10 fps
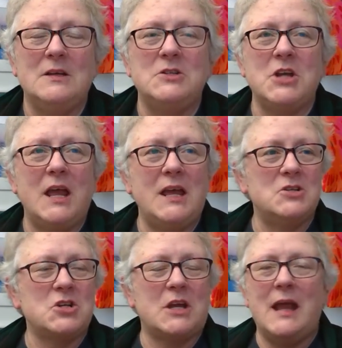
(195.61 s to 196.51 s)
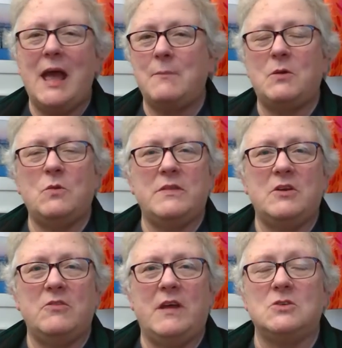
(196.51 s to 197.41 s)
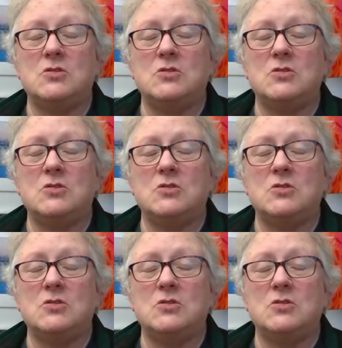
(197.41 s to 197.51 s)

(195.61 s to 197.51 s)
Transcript: Change can happen with an event.